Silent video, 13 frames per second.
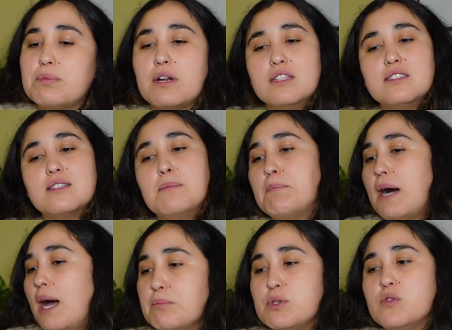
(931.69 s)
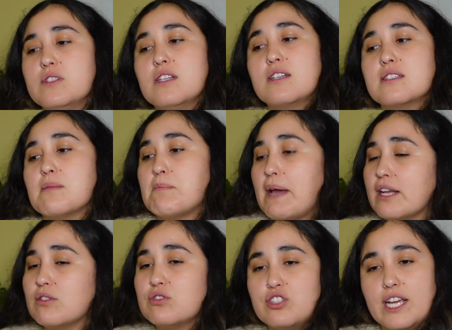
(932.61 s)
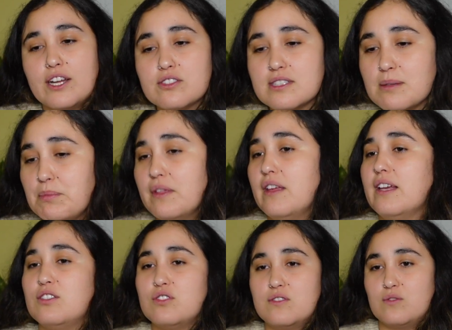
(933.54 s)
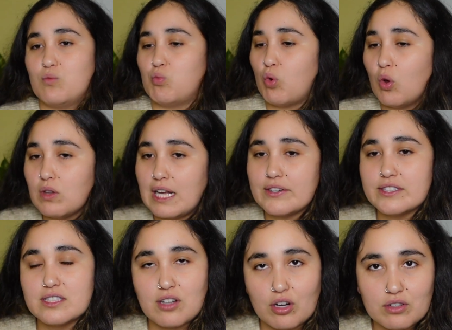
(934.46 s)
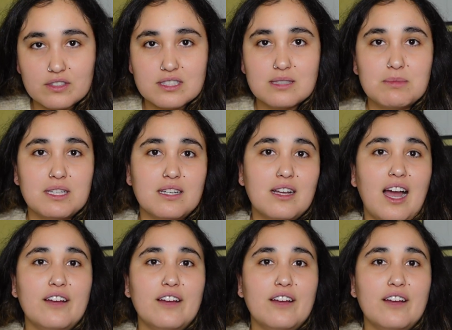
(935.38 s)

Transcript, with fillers: put on some bomb music, some Michael J or something, and just roll out a scarf or something.